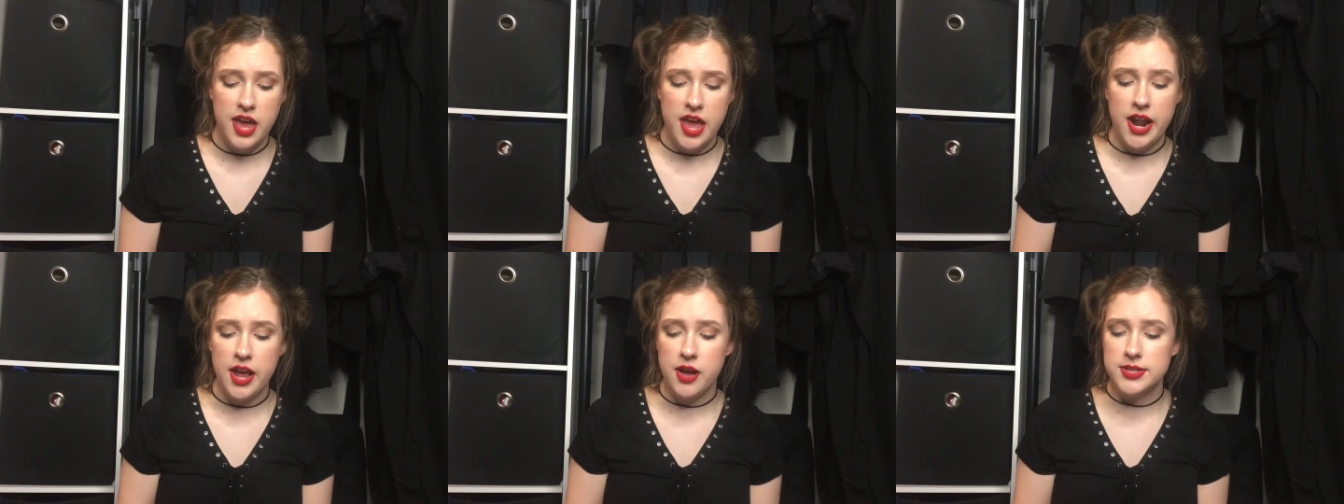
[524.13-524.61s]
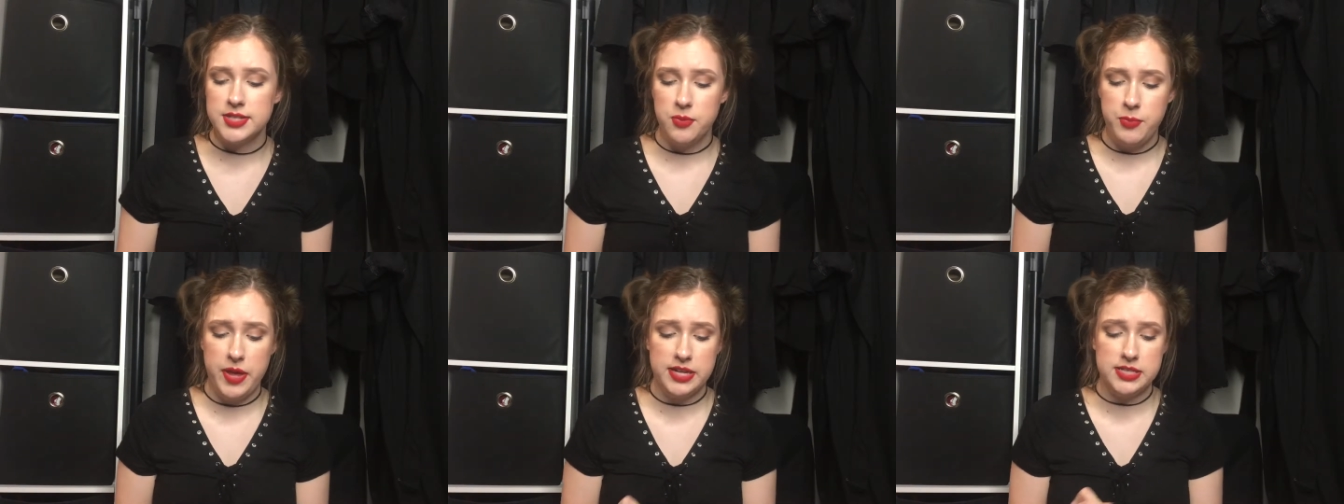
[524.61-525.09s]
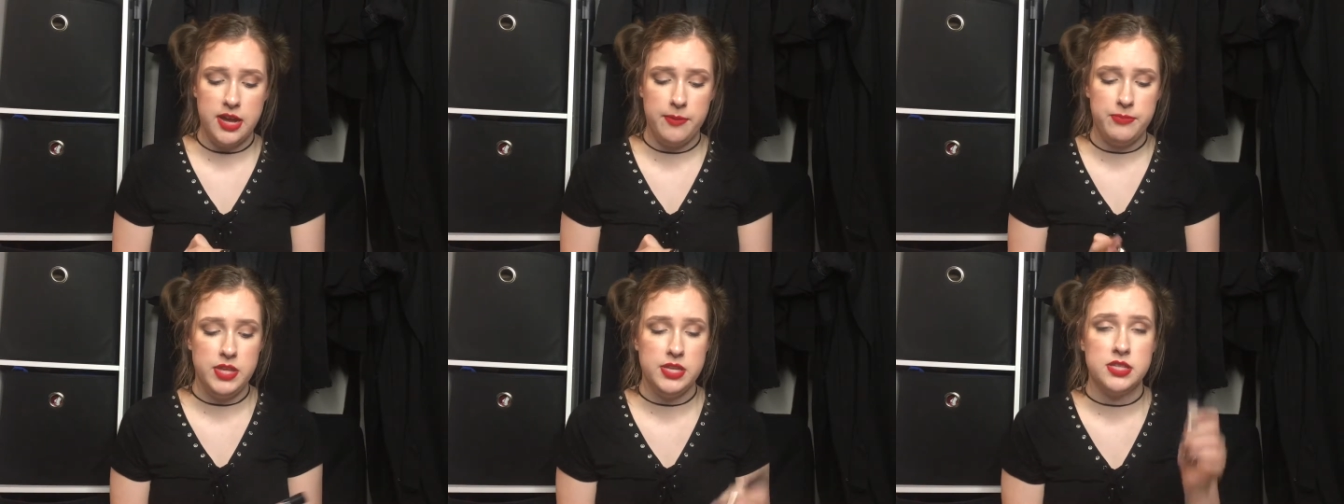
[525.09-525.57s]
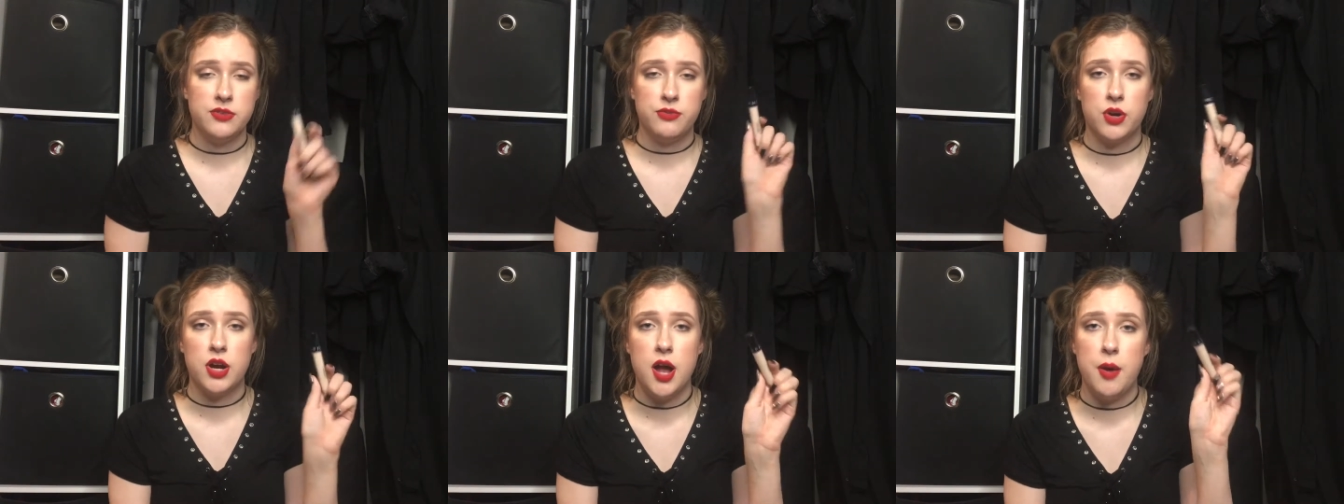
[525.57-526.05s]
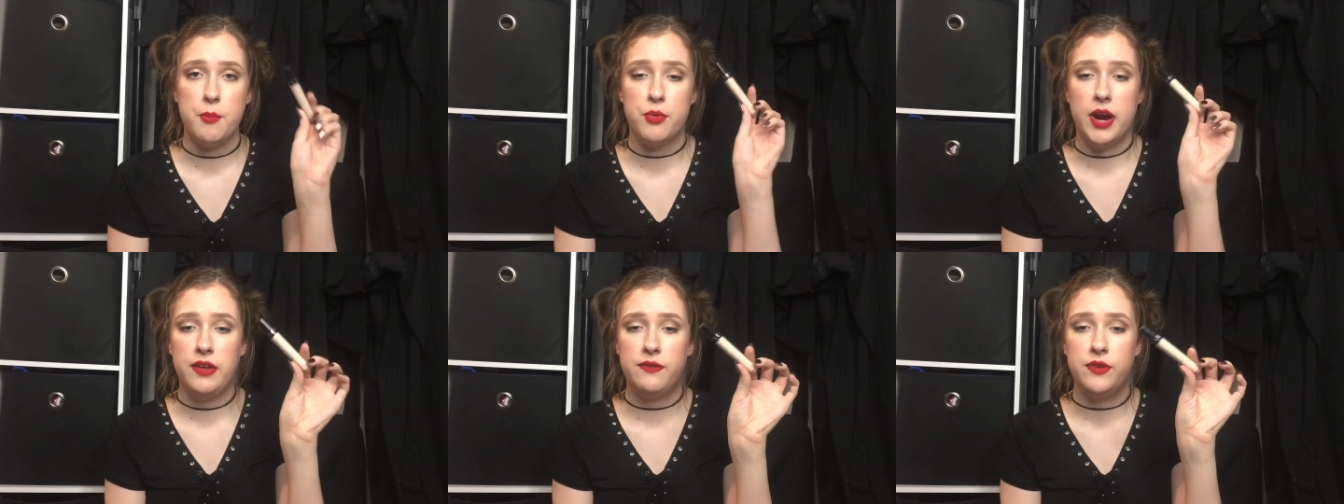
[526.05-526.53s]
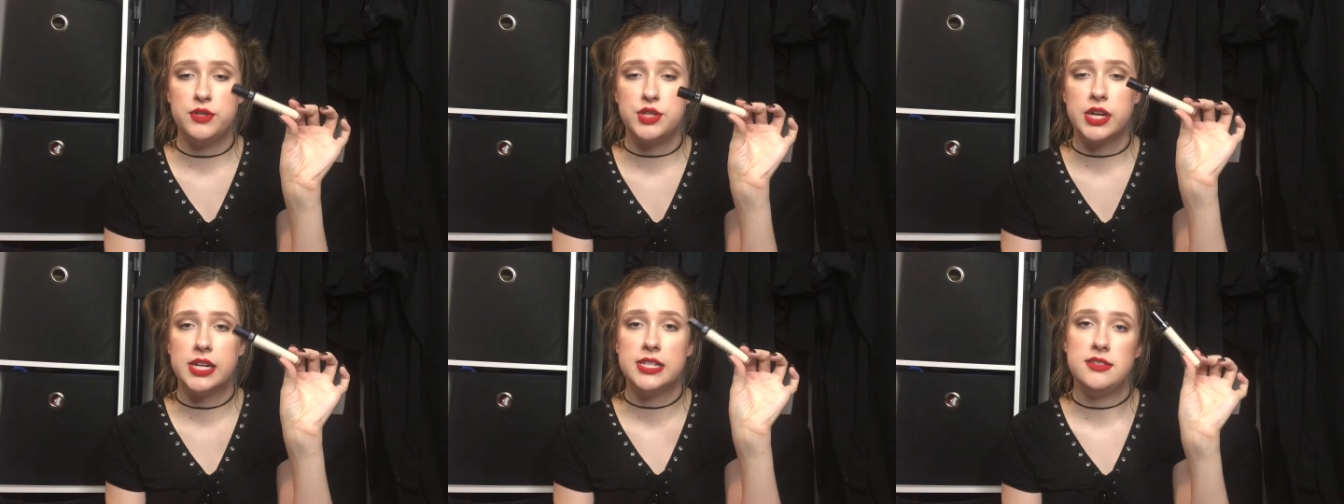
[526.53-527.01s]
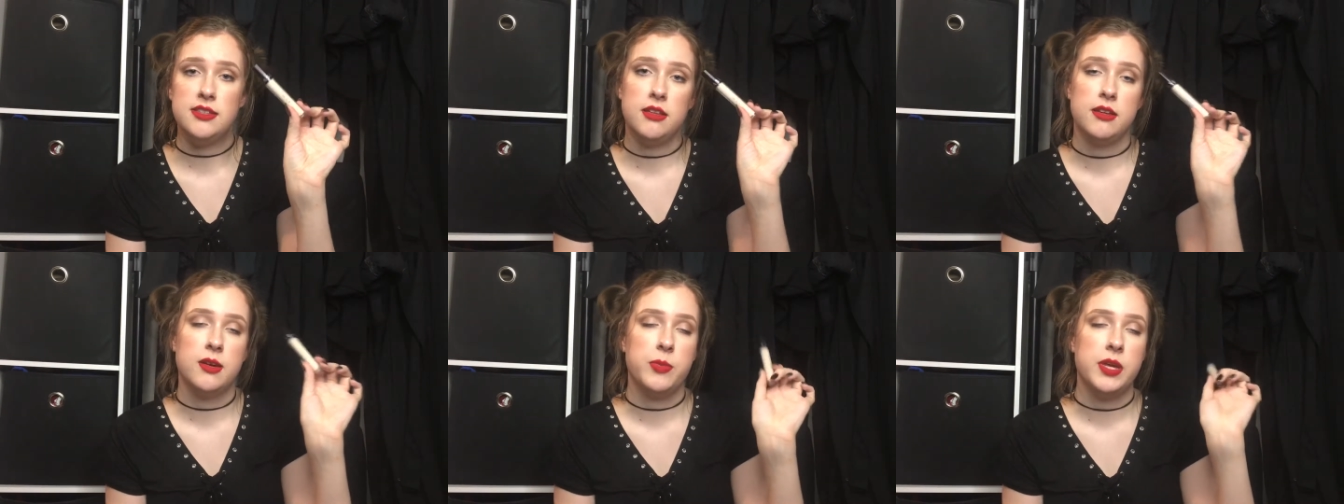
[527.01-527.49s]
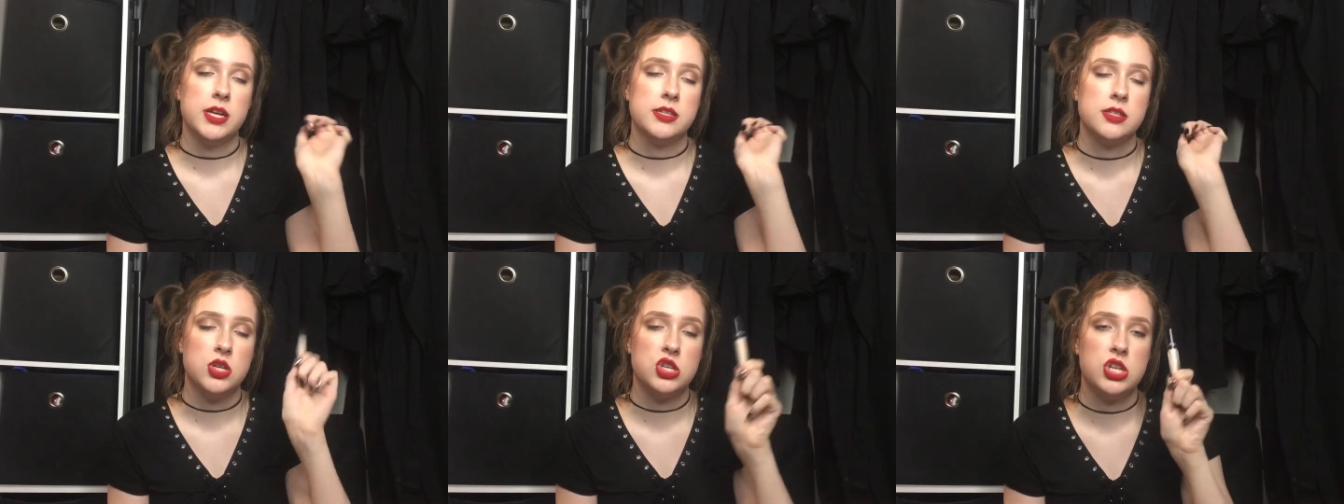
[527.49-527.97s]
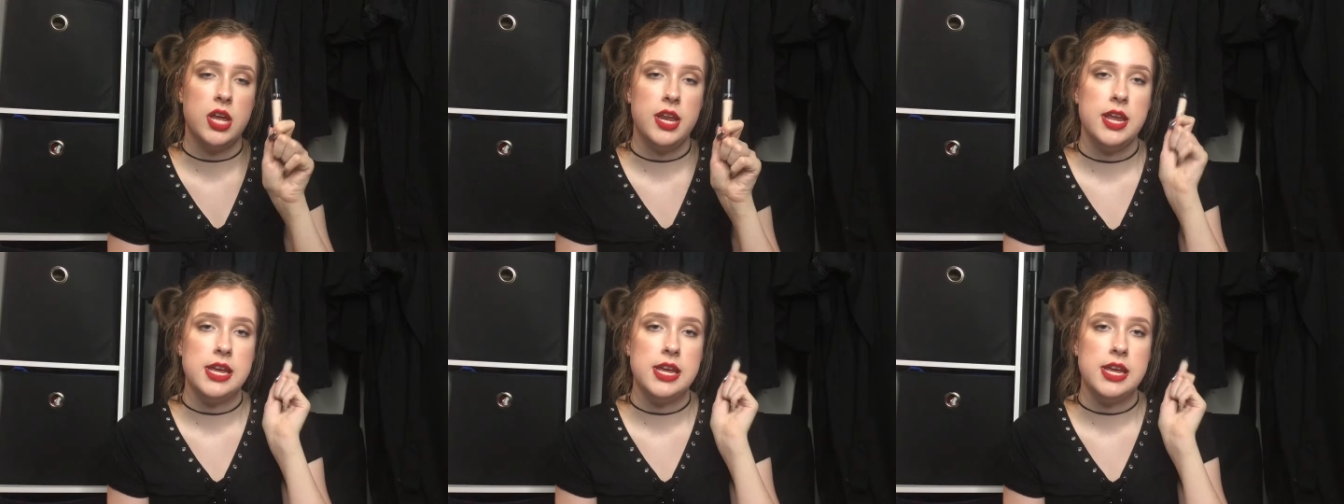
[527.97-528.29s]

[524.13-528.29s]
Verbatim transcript: And I also picked up the Sephora Bright Future Concealer because this shit